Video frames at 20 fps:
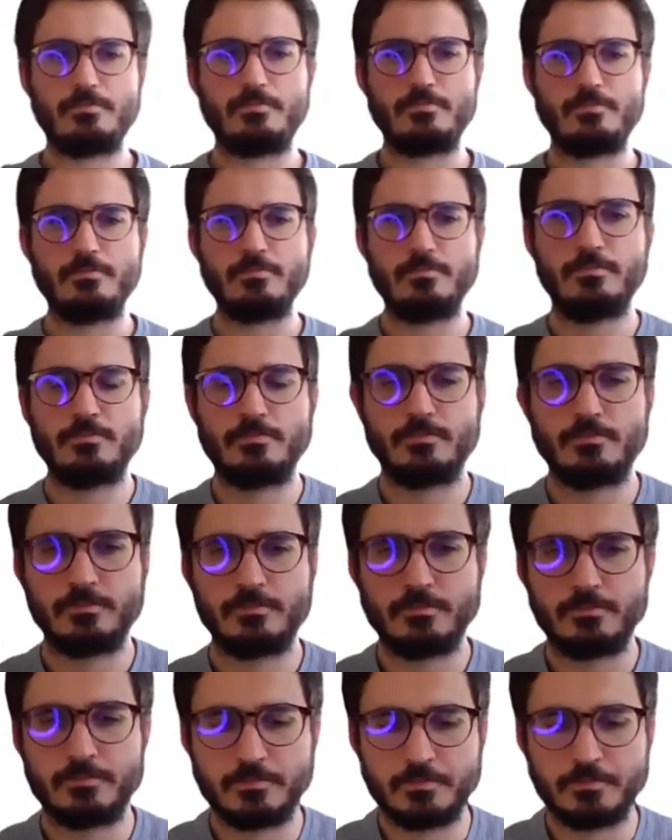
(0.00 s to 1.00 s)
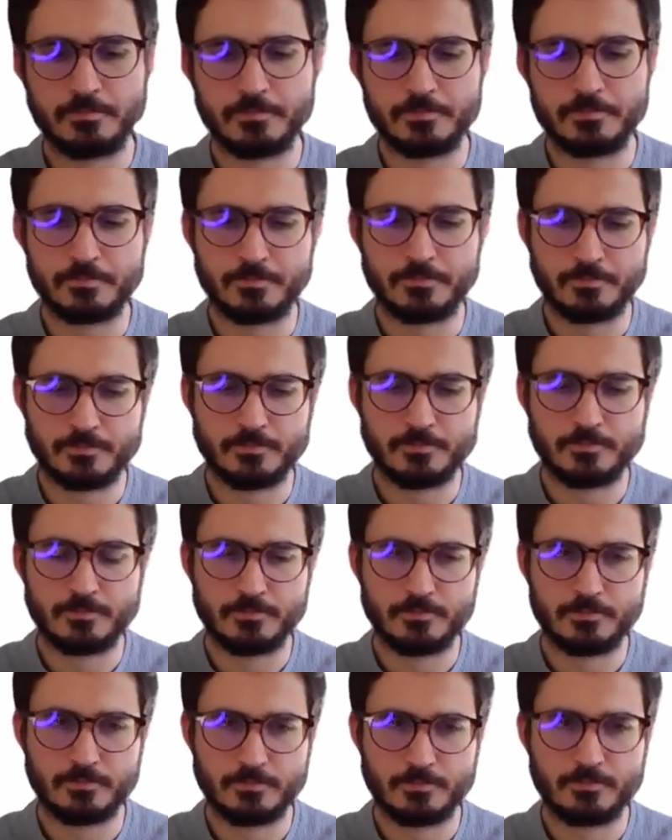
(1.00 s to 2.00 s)

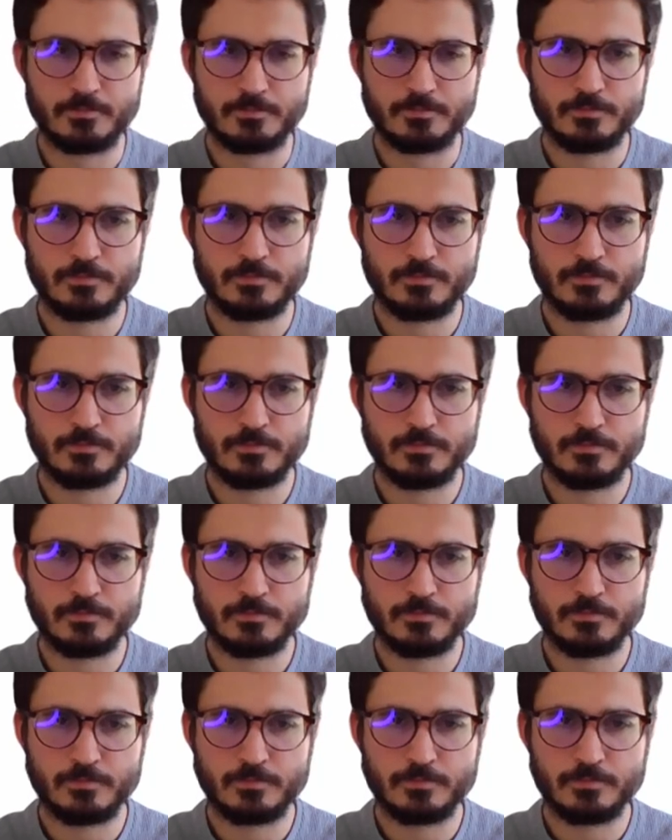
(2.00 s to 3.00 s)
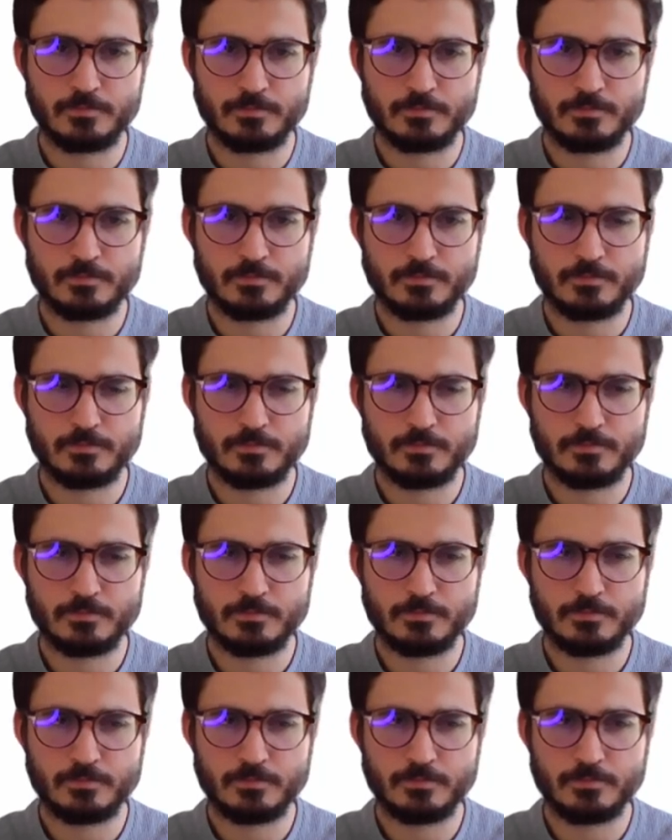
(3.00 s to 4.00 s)

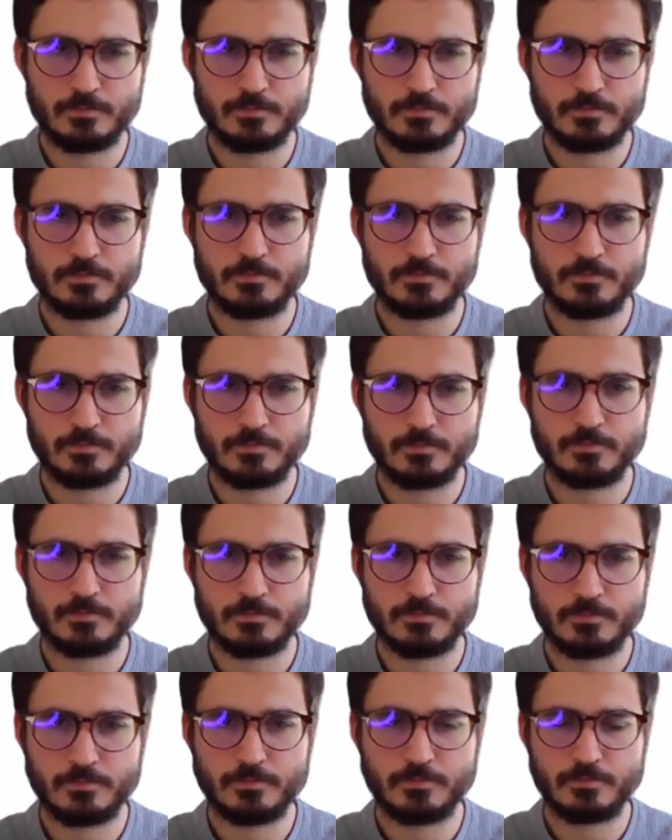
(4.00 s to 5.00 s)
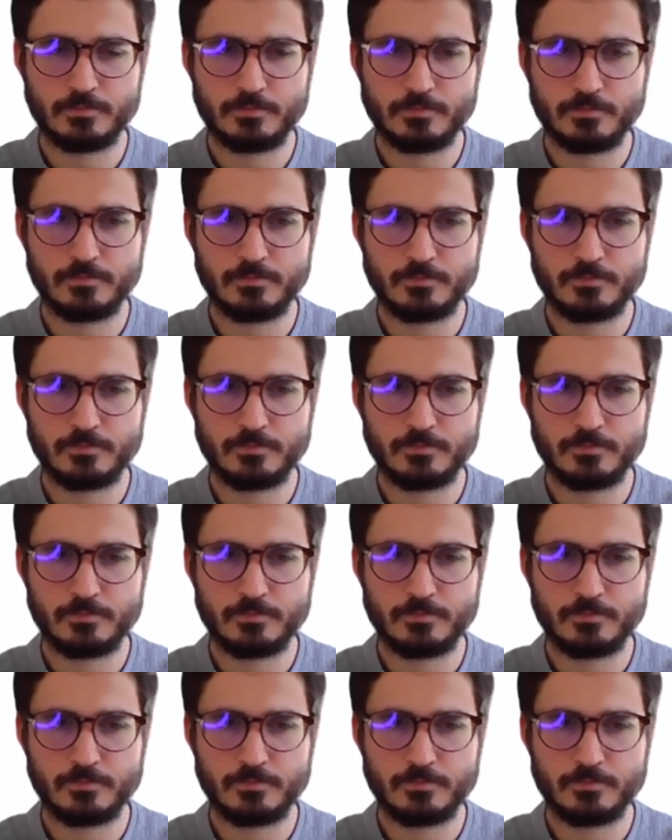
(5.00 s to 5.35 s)
(silent)